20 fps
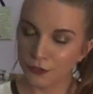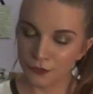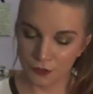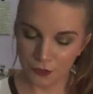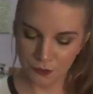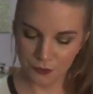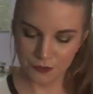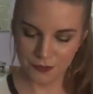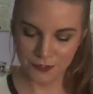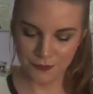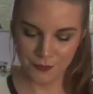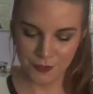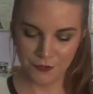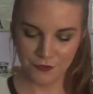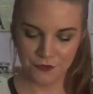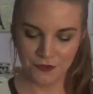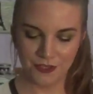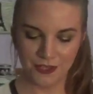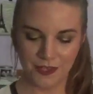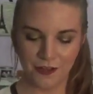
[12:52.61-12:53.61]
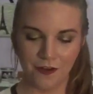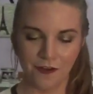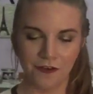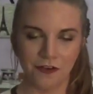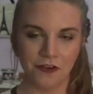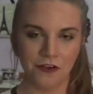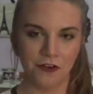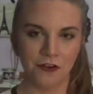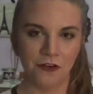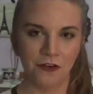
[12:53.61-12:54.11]
You don't smell the
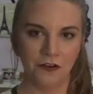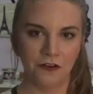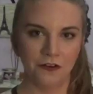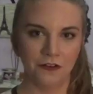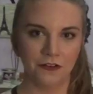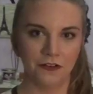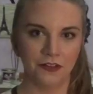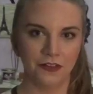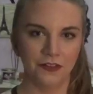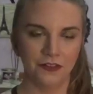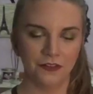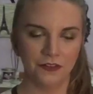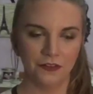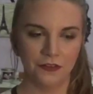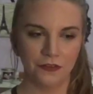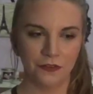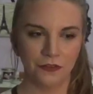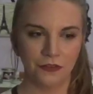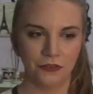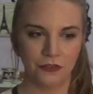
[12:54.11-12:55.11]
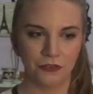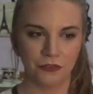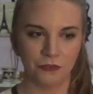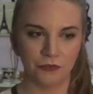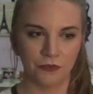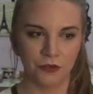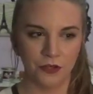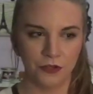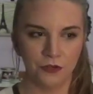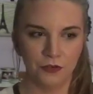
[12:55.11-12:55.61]
alcohol
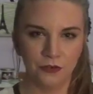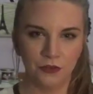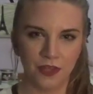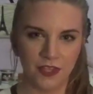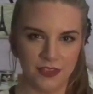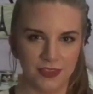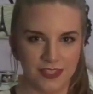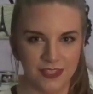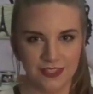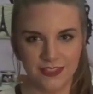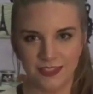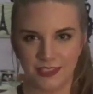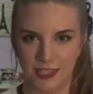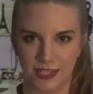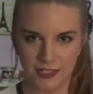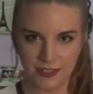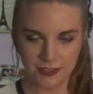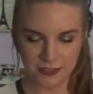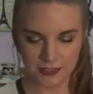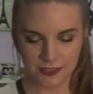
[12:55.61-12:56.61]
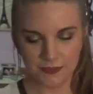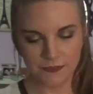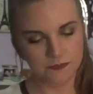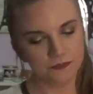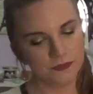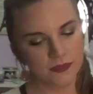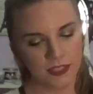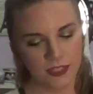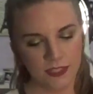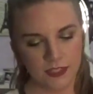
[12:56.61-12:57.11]
through like the scent,
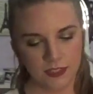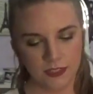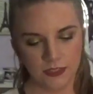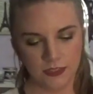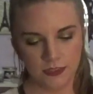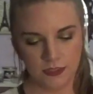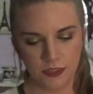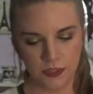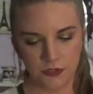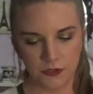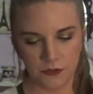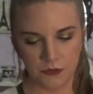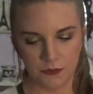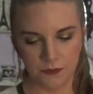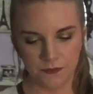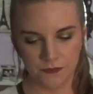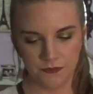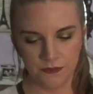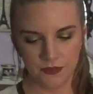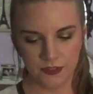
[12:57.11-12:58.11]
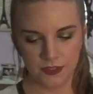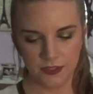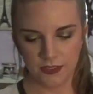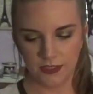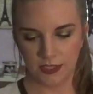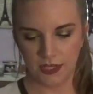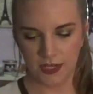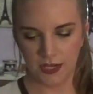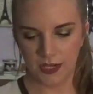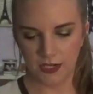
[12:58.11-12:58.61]
so
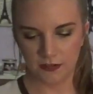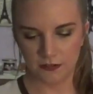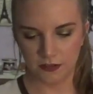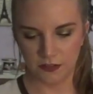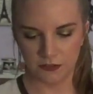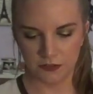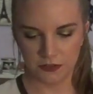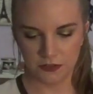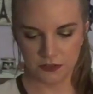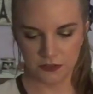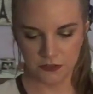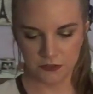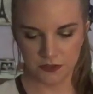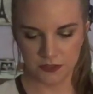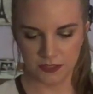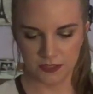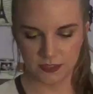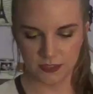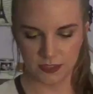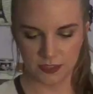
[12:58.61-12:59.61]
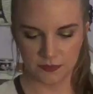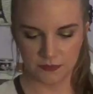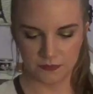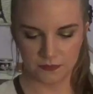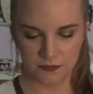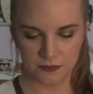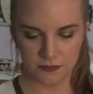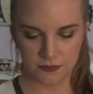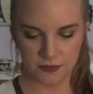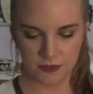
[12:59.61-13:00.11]
I don't know. There's no scents that
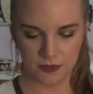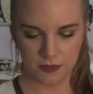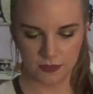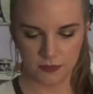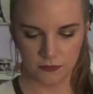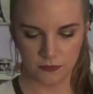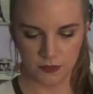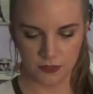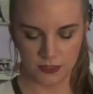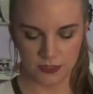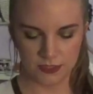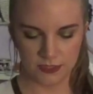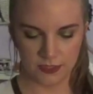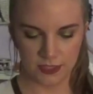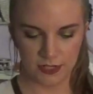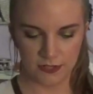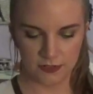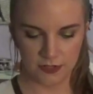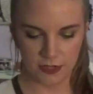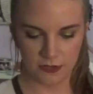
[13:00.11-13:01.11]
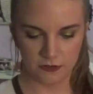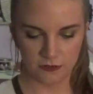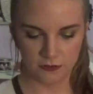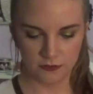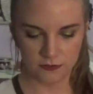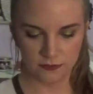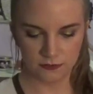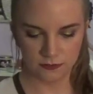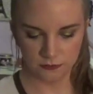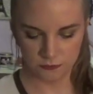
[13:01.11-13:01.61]
really stand out
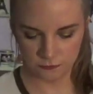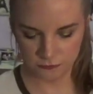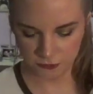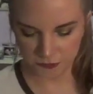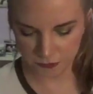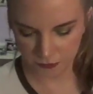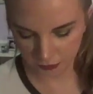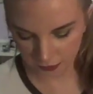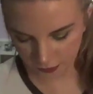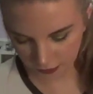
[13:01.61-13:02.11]
from